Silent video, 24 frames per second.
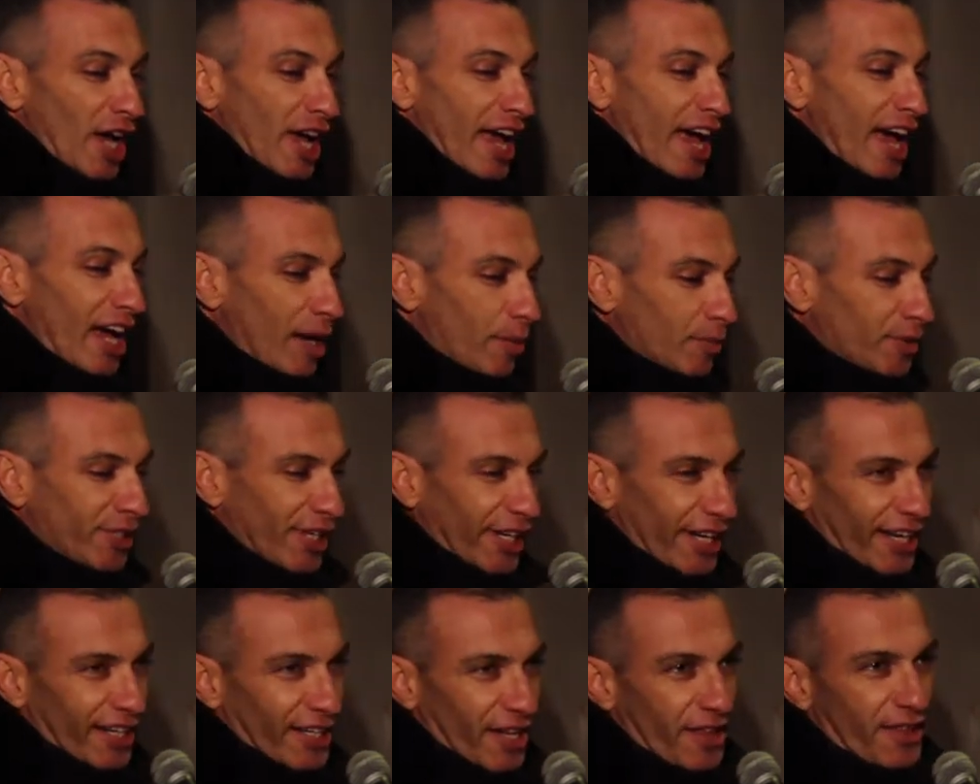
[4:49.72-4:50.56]
And I'm
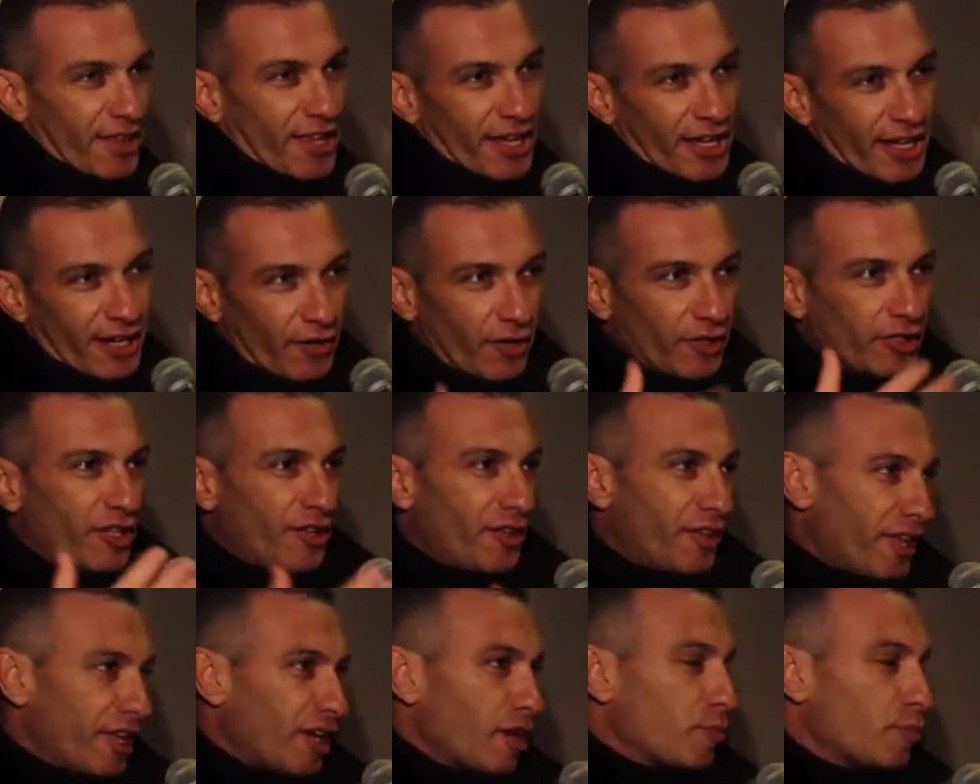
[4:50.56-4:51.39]
sitting in the theater, and the
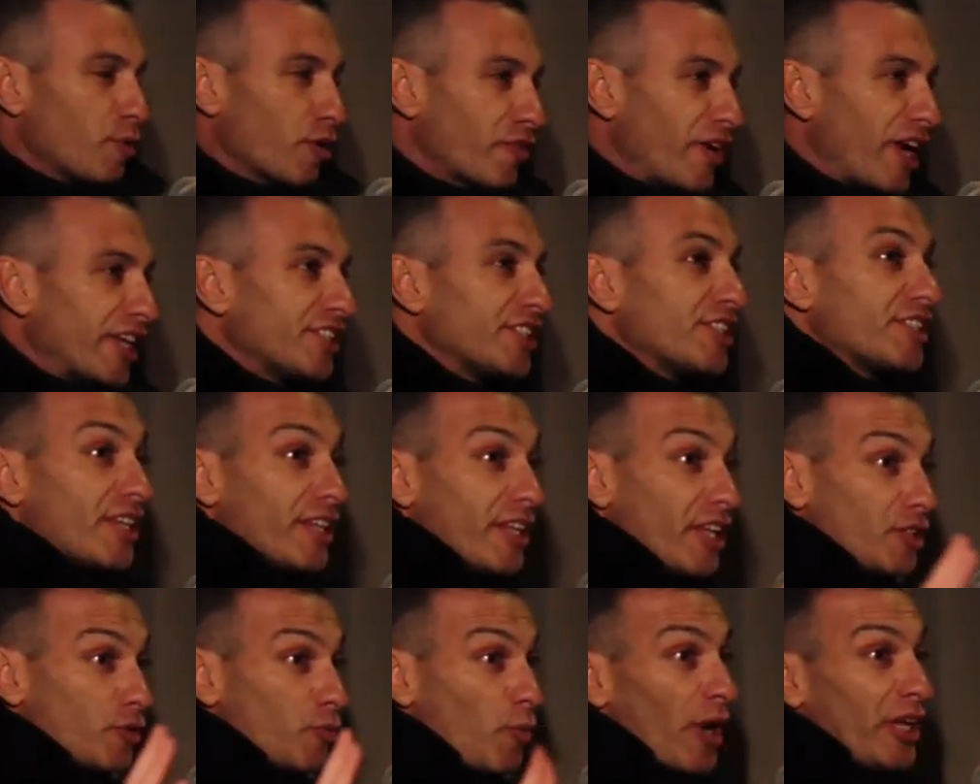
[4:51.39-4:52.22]
theater progresses, and
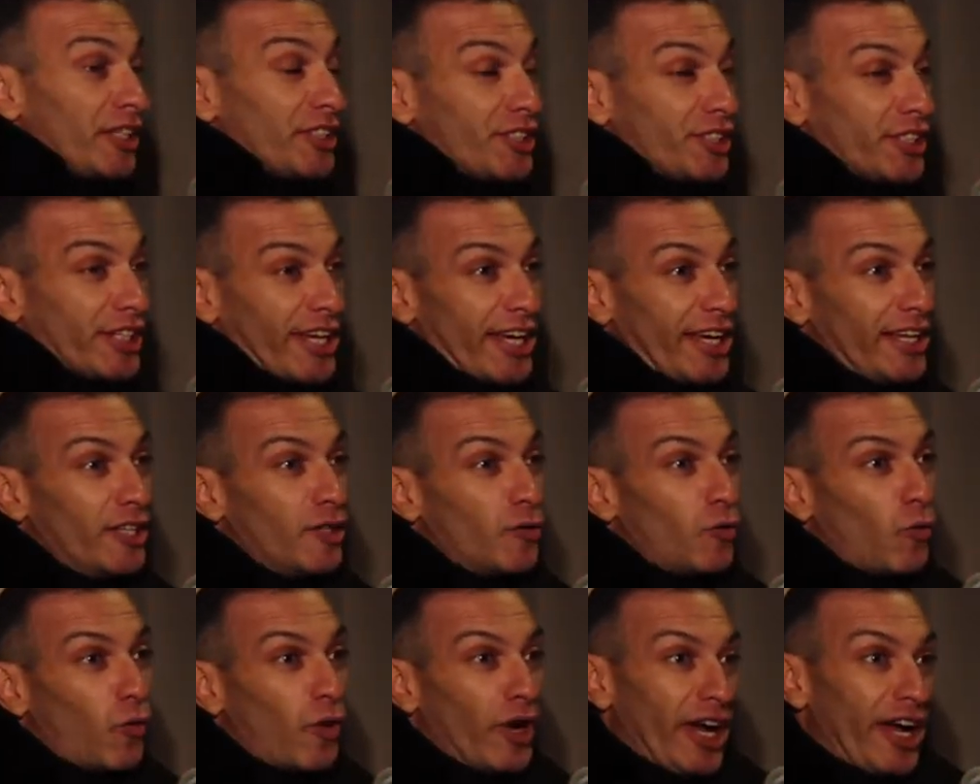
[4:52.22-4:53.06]
there's one scene
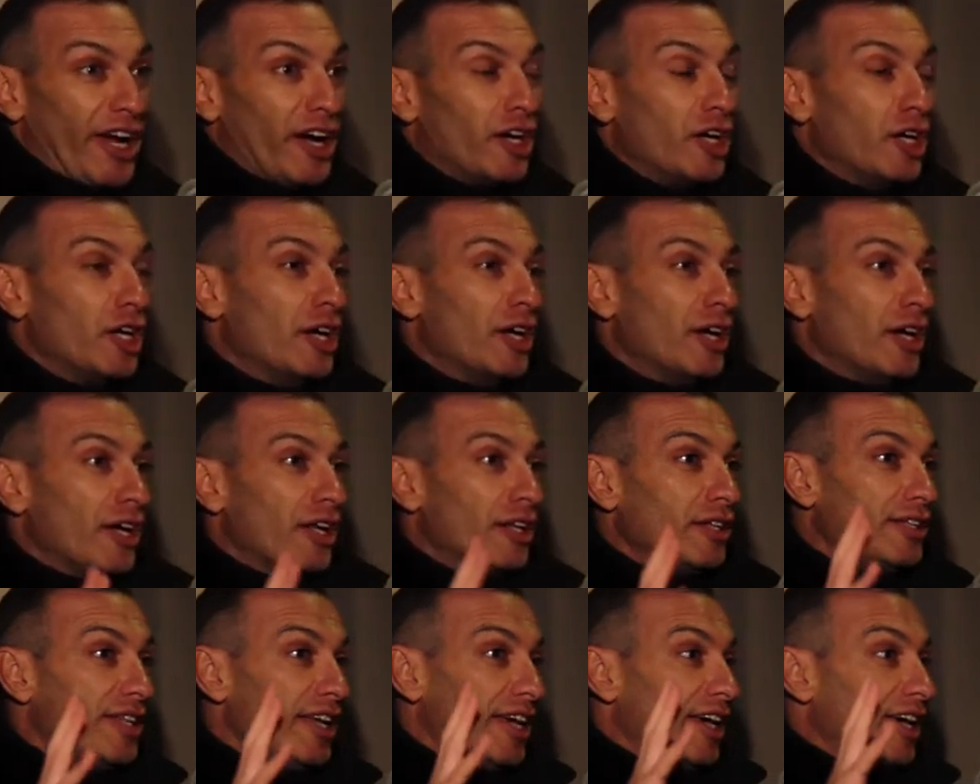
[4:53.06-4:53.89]
where
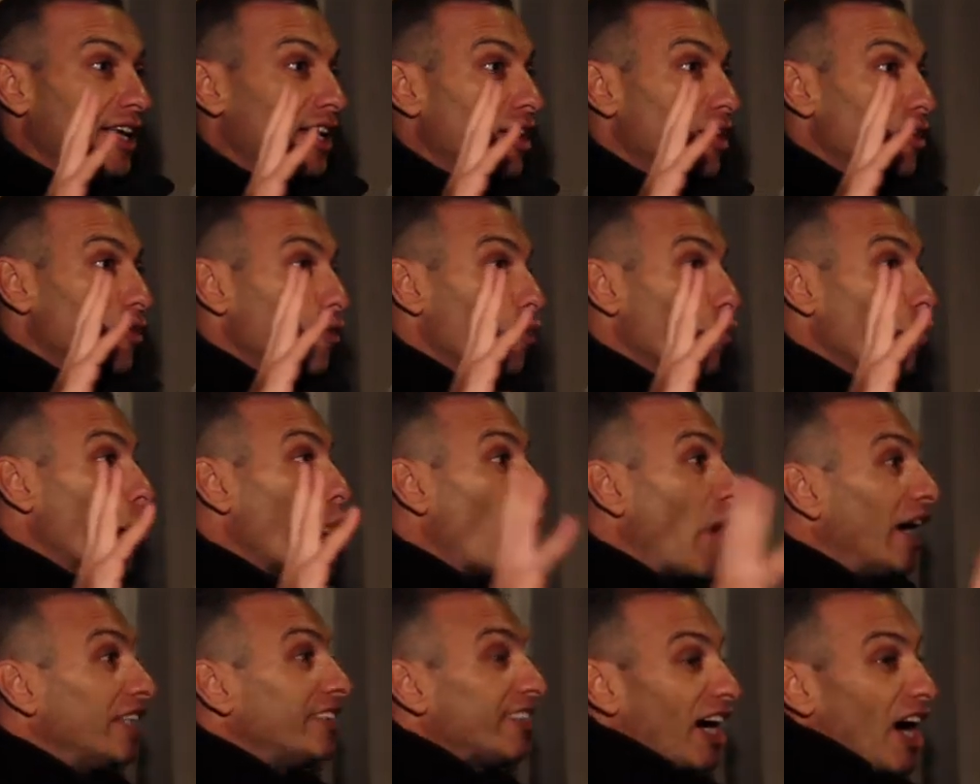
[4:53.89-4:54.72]
the
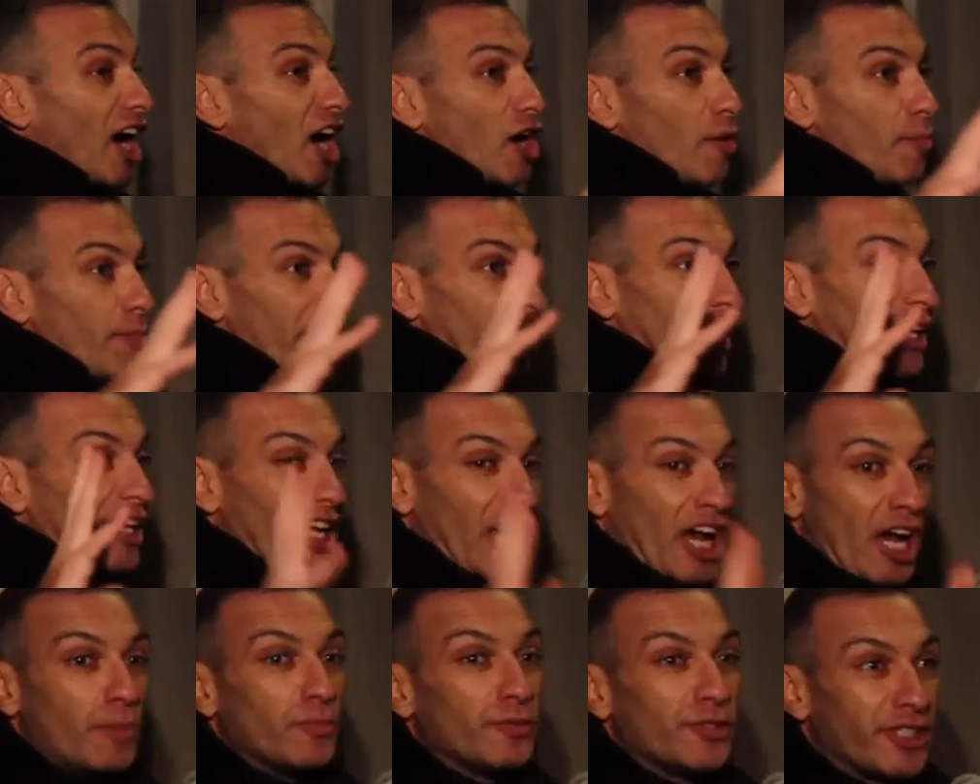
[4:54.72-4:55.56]
White Army
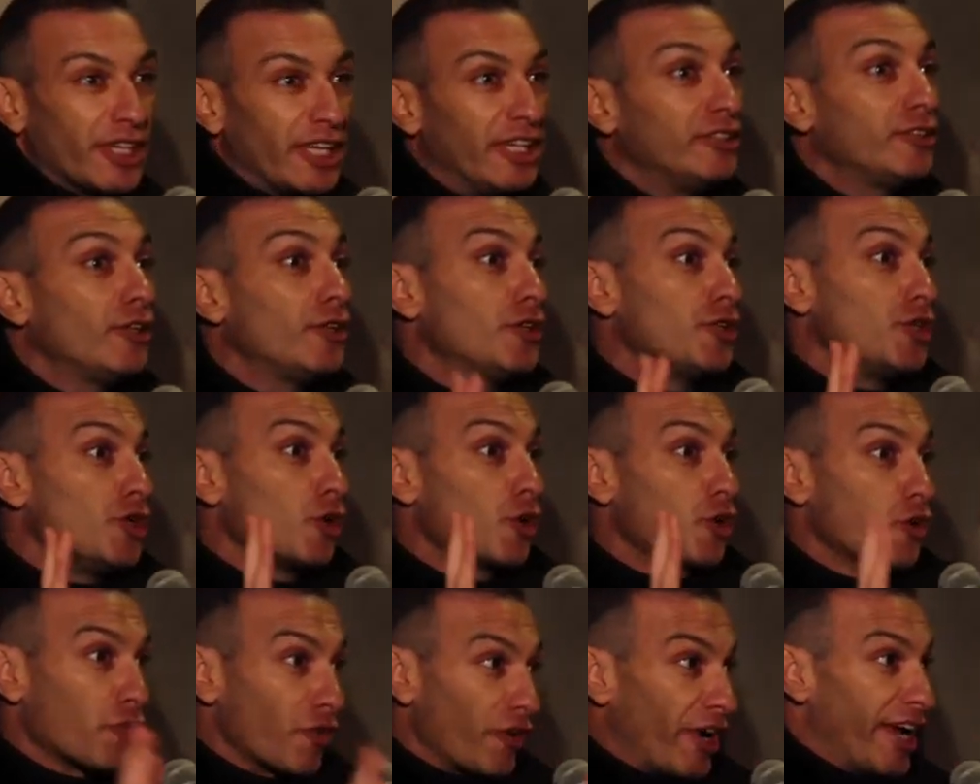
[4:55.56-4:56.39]
comes into the
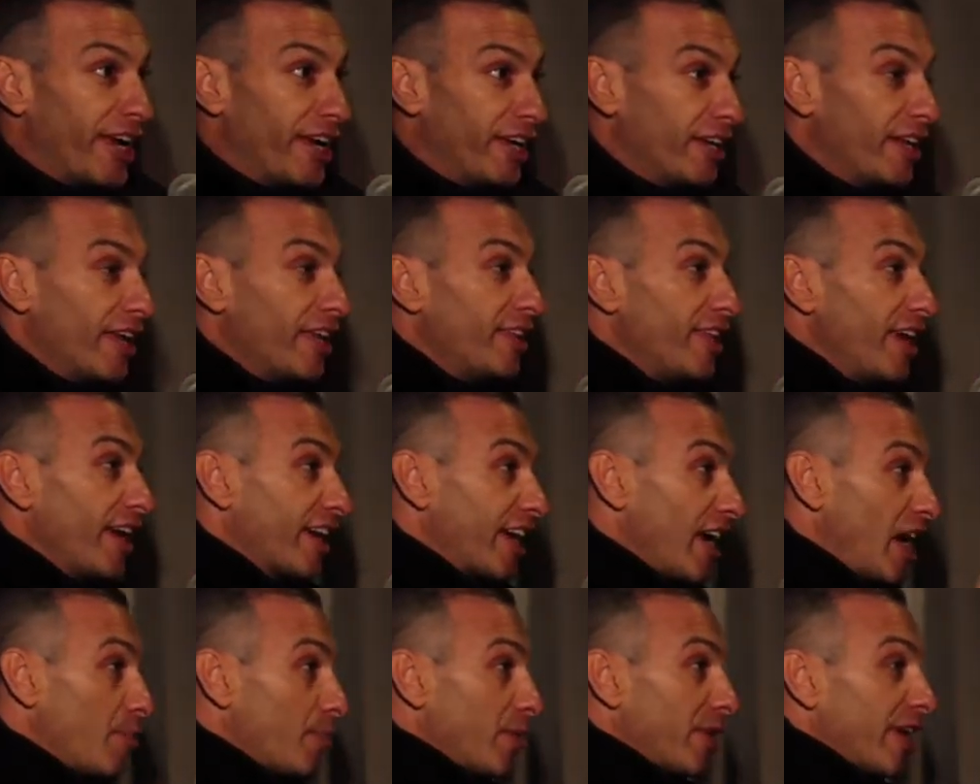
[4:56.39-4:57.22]
Ukraine, and they're
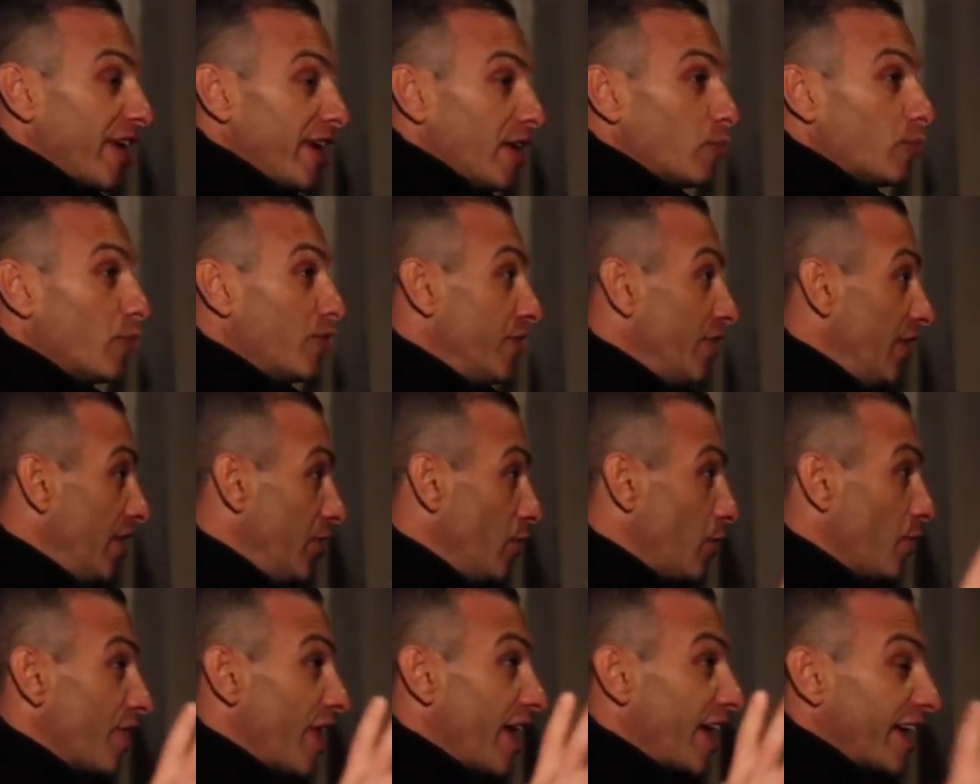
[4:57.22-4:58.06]
coming in with
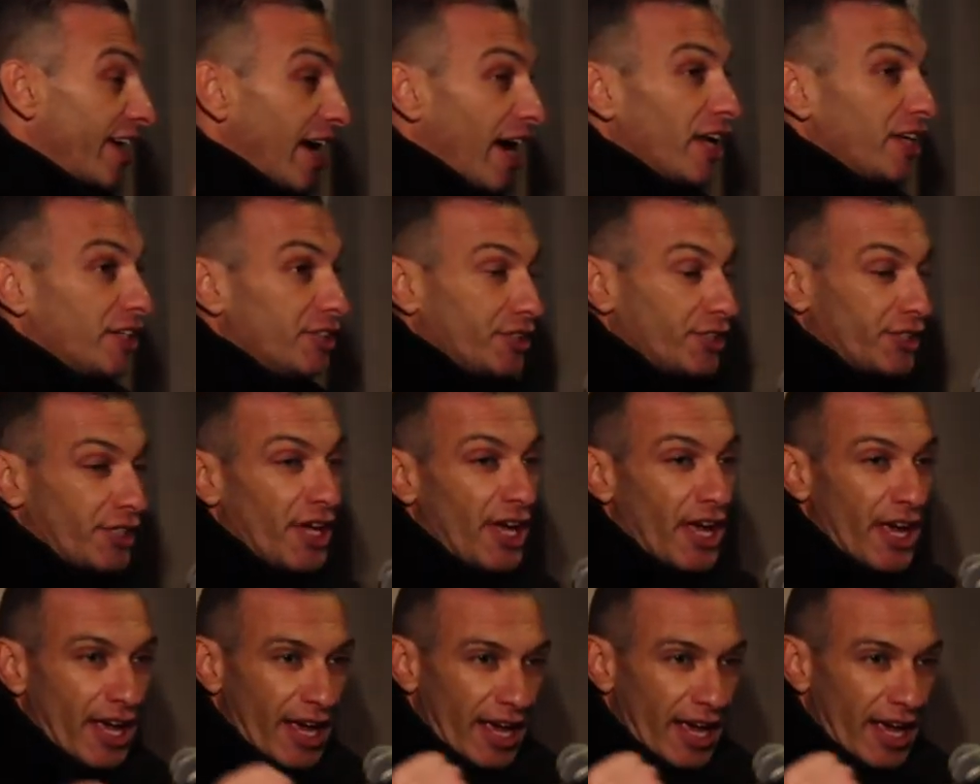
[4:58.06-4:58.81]
their guns,